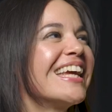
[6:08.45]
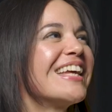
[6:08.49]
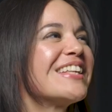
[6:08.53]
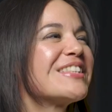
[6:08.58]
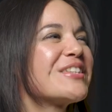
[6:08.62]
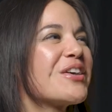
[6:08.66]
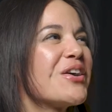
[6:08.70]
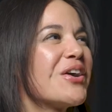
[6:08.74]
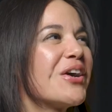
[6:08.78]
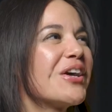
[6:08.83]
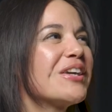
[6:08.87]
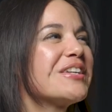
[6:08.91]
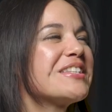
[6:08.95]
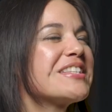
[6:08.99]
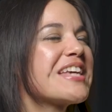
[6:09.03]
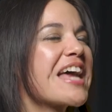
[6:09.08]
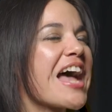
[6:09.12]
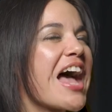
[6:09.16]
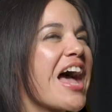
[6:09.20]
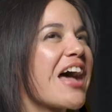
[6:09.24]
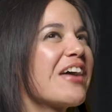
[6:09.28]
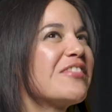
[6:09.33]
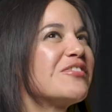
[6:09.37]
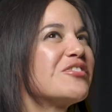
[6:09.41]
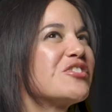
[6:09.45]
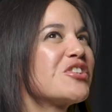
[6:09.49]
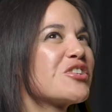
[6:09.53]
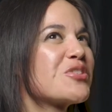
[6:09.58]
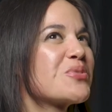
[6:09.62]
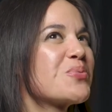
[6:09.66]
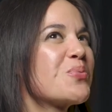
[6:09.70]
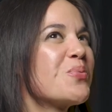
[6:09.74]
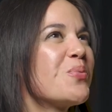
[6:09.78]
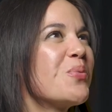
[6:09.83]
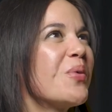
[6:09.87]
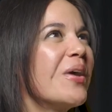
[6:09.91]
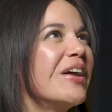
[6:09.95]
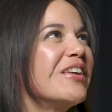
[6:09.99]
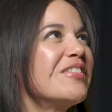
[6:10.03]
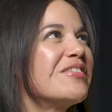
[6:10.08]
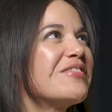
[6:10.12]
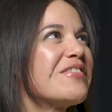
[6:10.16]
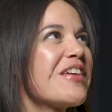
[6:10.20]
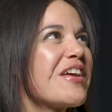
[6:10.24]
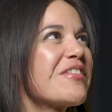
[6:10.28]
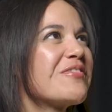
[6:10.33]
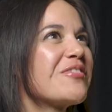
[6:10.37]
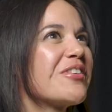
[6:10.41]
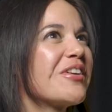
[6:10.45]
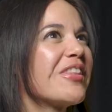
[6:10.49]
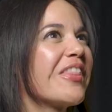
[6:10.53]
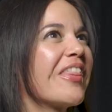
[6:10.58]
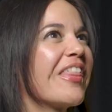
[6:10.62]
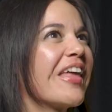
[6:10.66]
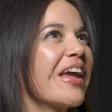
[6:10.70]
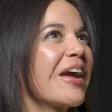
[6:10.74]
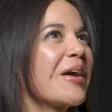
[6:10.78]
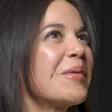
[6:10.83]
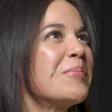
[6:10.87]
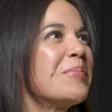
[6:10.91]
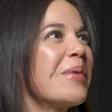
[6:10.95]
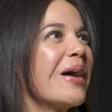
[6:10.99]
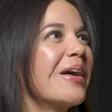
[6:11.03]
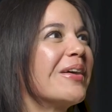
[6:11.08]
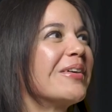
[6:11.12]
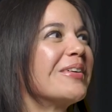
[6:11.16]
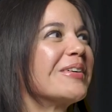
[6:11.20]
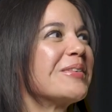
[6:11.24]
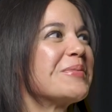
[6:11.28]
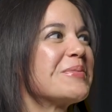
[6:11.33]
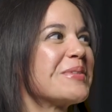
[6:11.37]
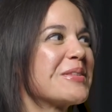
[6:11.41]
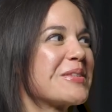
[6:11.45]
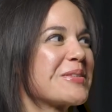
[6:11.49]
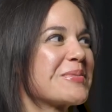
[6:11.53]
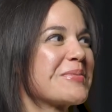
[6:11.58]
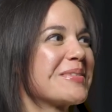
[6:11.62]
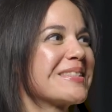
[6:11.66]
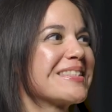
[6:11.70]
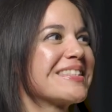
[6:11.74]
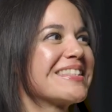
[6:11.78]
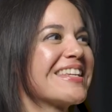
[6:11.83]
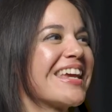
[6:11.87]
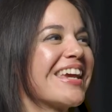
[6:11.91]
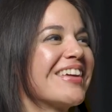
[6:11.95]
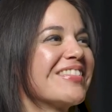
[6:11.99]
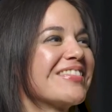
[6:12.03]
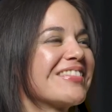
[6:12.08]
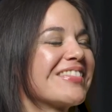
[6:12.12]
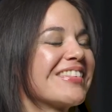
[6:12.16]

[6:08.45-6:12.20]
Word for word: It's hard to have just one favorite thing about Ipsissimus Dave.